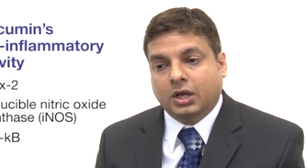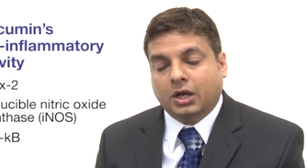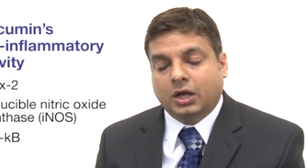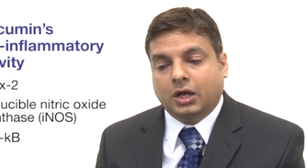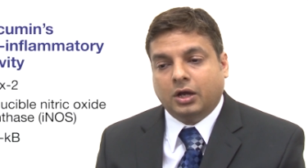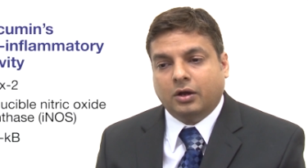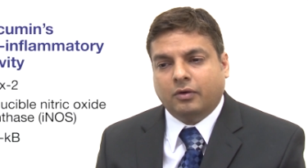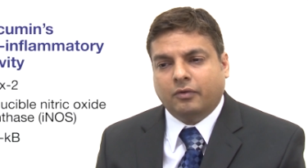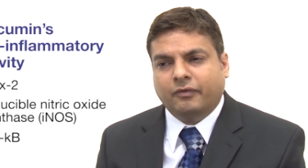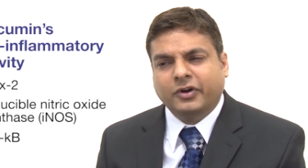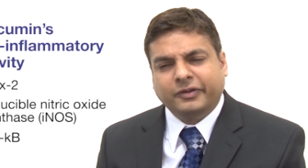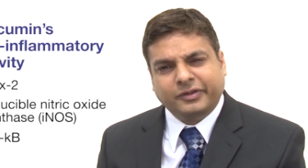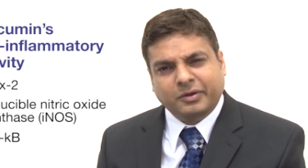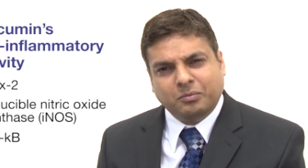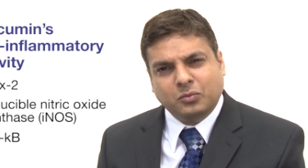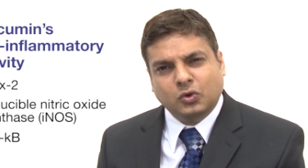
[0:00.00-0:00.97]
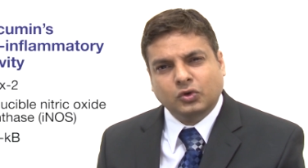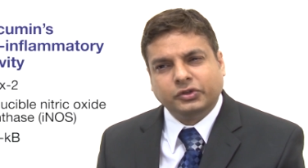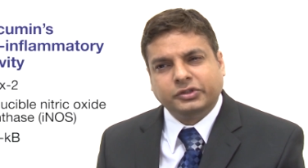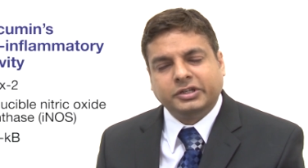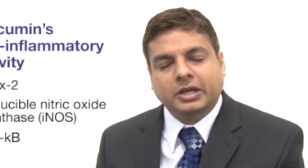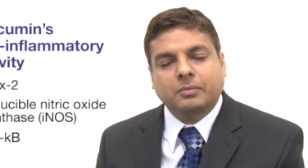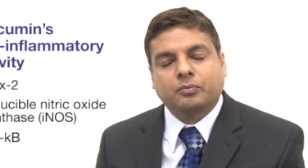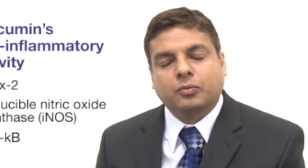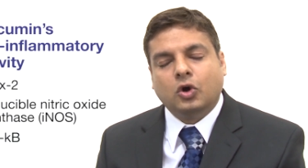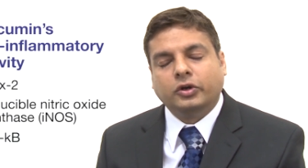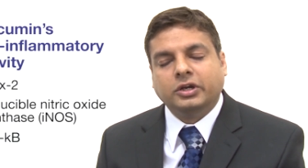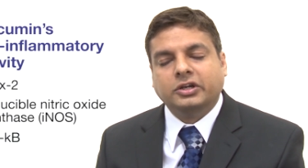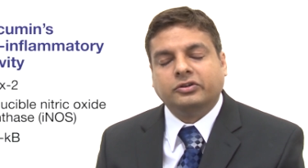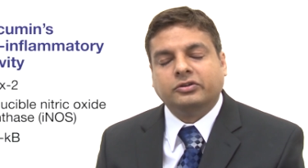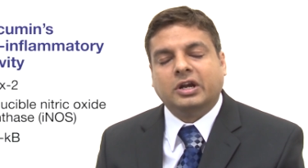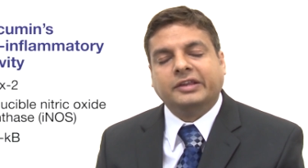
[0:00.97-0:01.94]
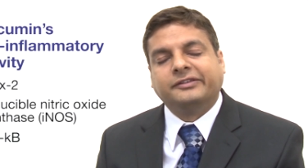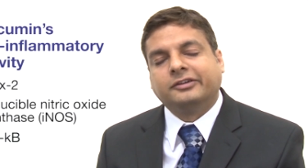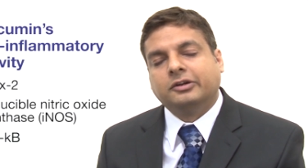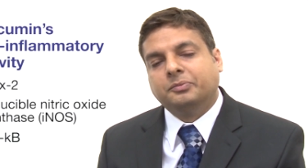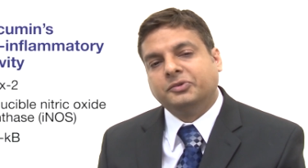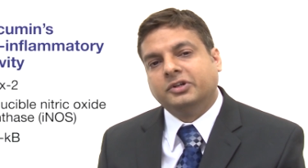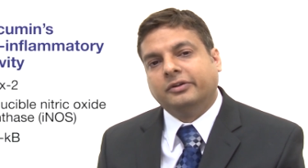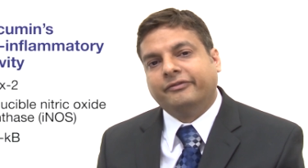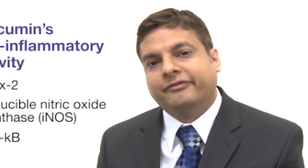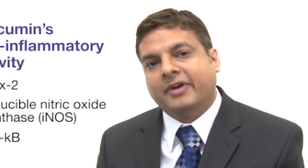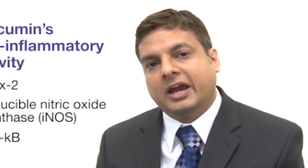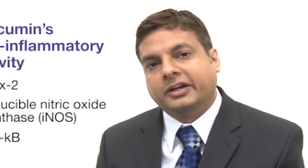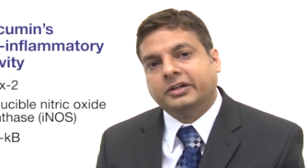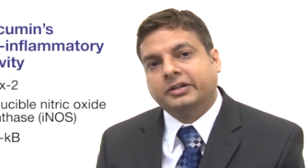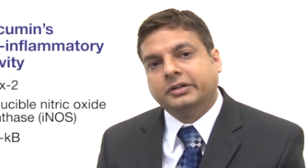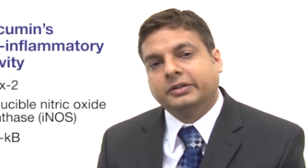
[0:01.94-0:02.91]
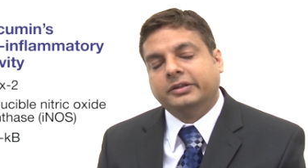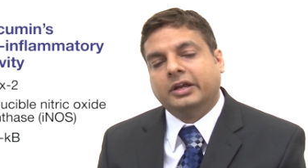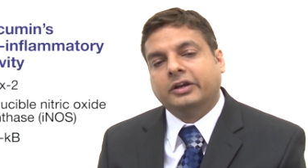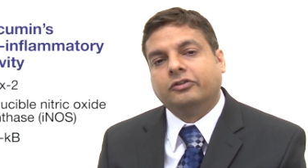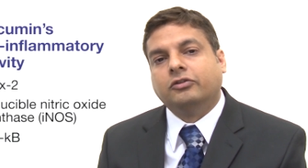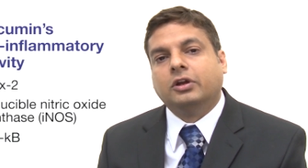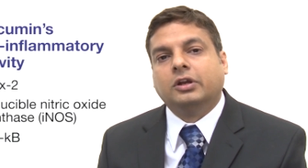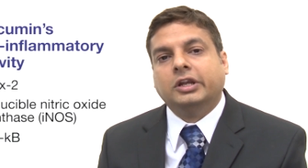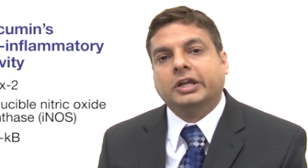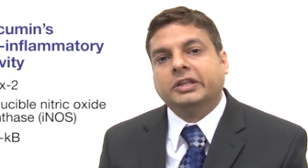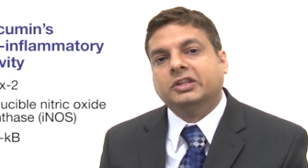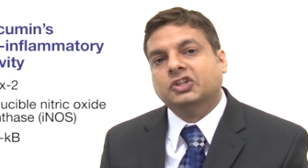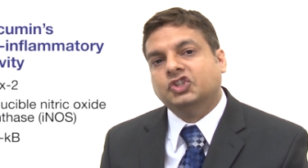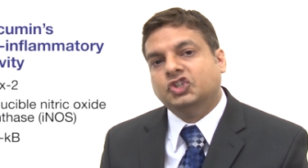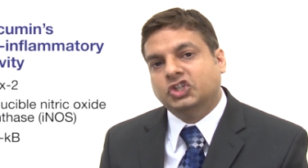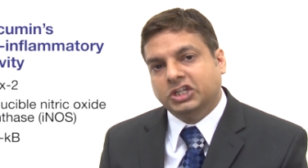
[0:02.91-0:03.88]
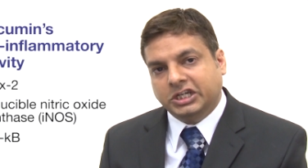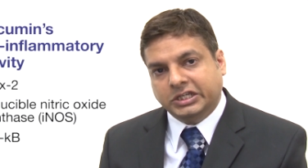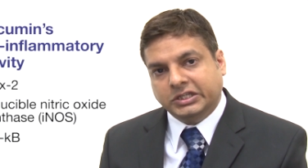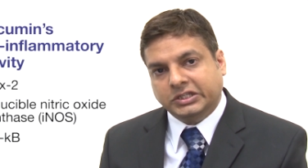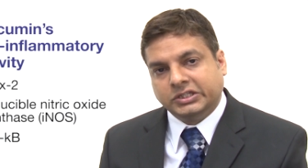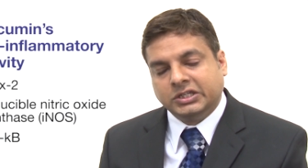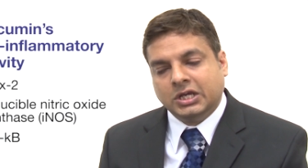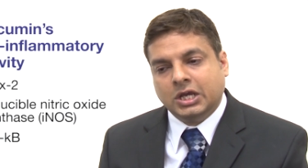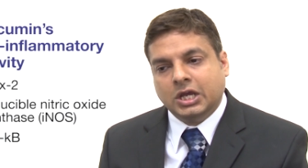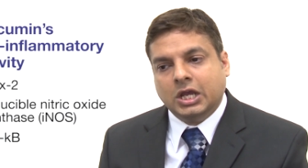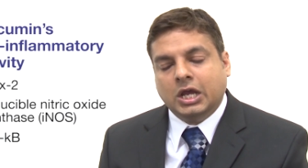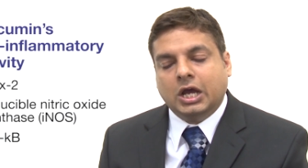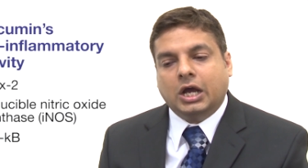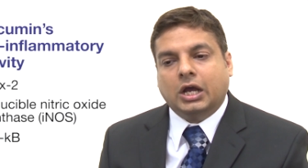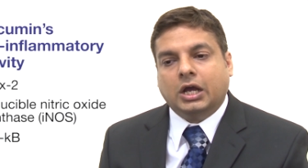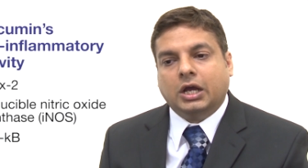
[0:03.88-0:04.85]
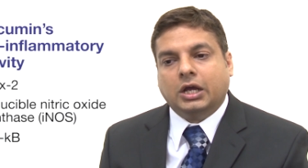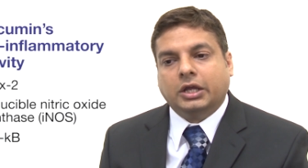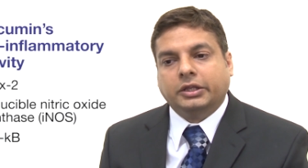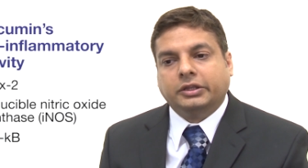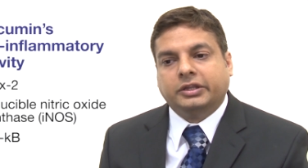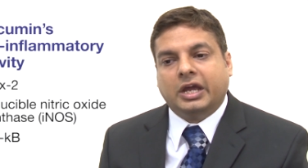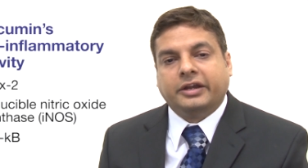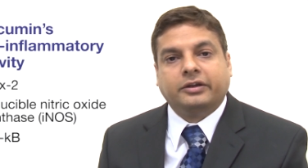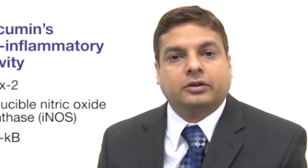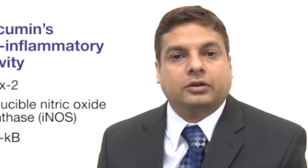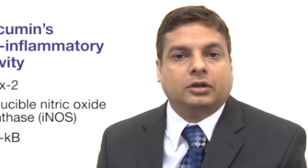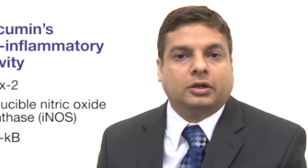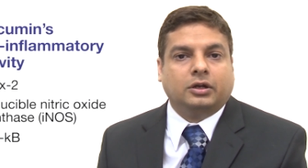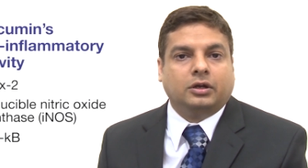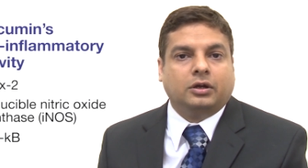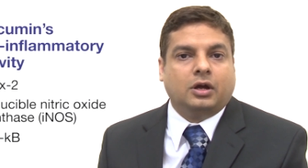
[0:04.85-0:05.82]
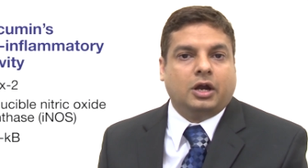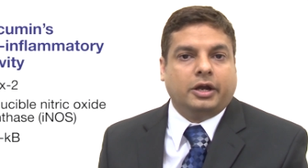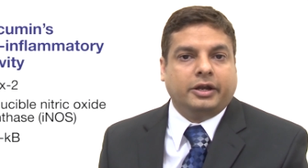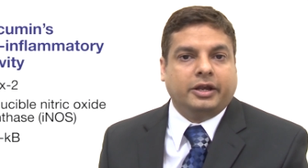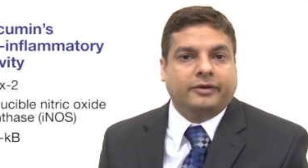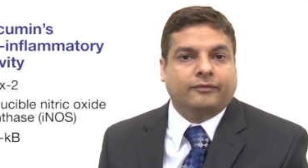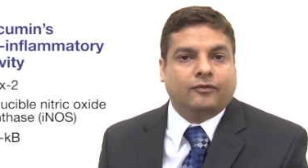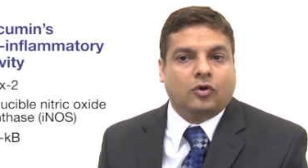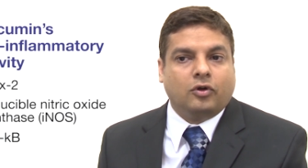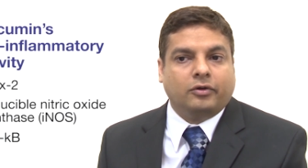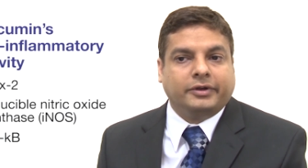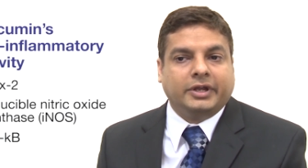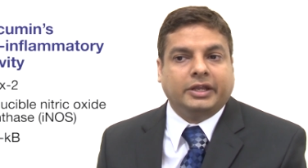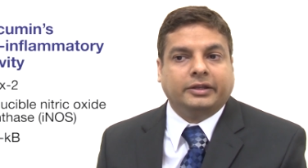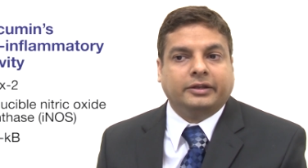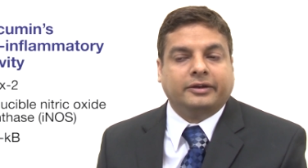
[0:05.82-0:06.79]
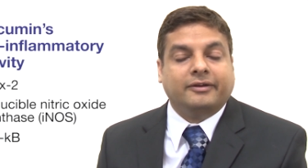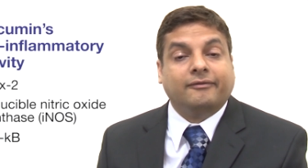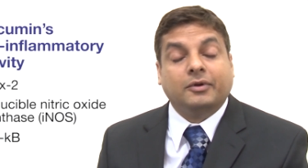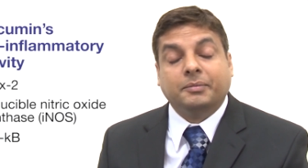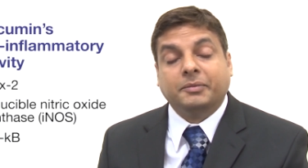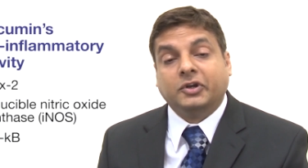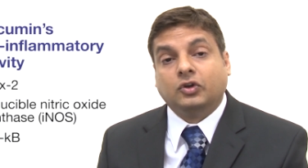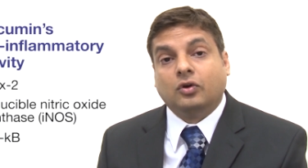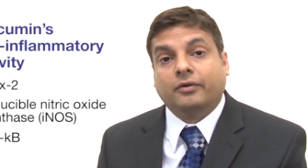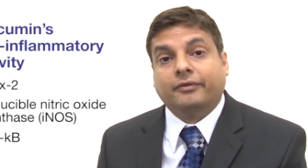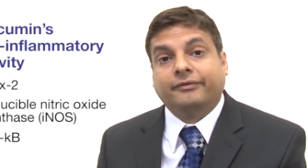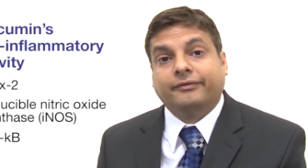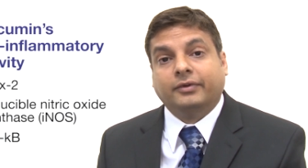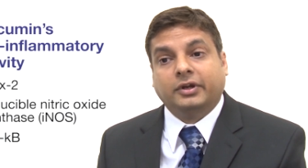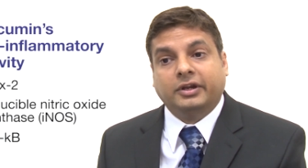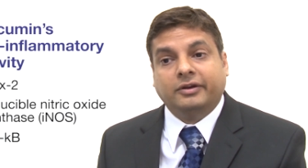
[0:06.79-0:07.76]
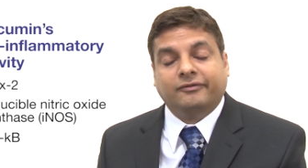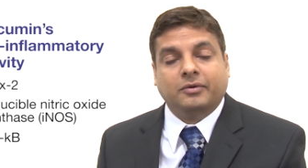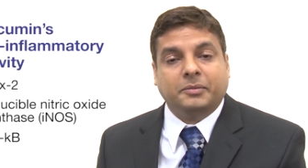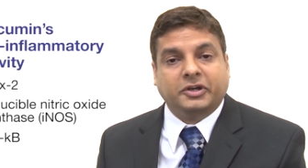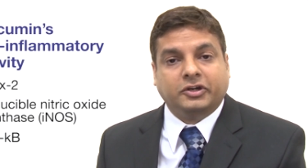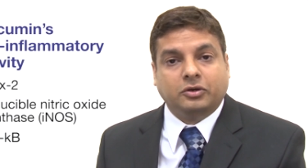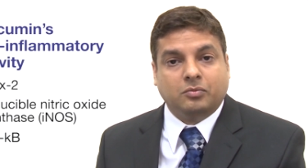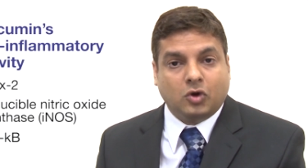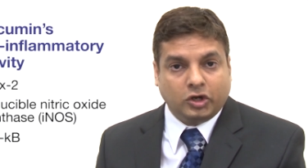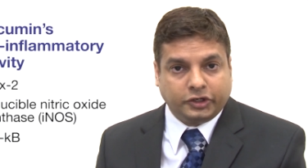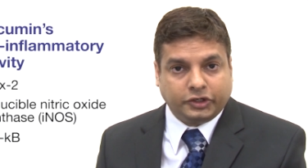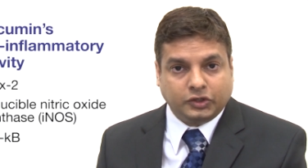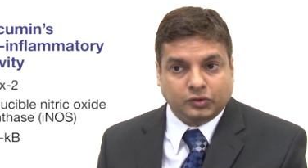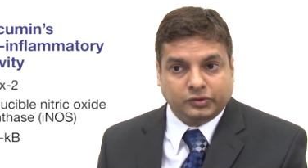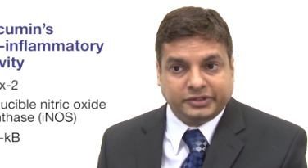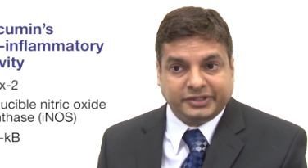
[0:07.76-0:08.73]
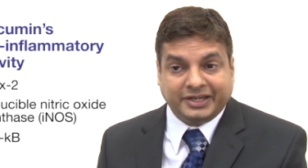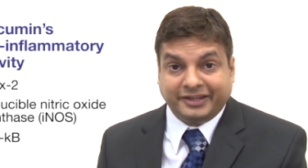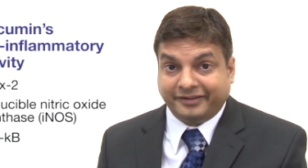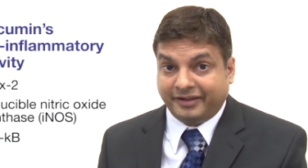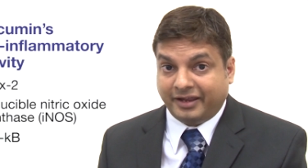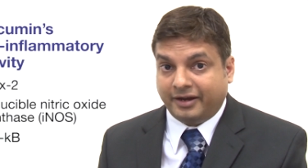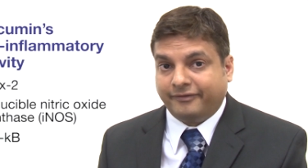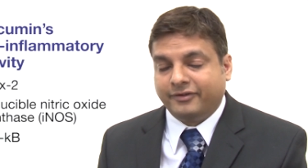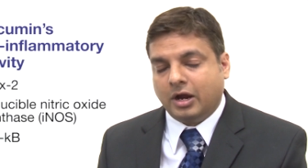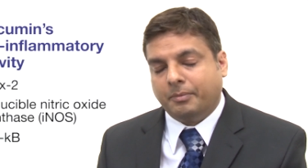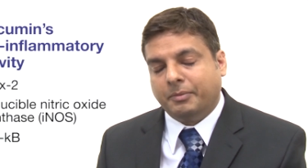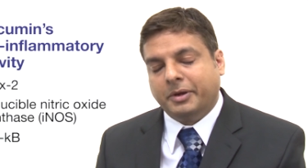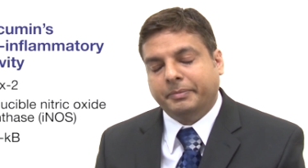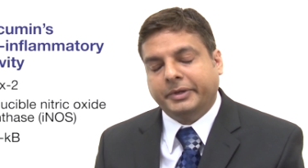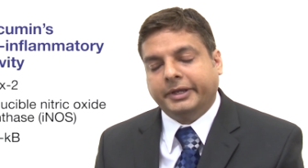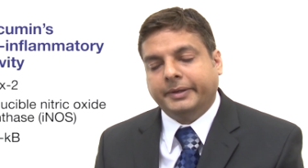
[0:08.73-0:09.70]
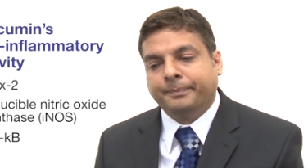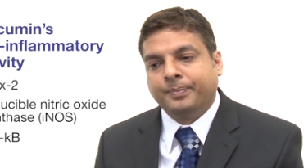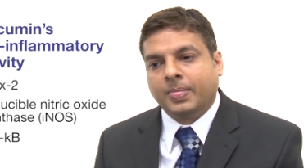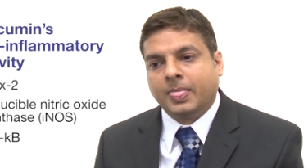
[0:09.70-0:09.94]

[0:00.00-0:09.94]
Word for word: uh, one of the most important transcriptional factors that regulate the genes uh, that uh, are involved in the development of uh, inflammatory molecules is NF-kappa B.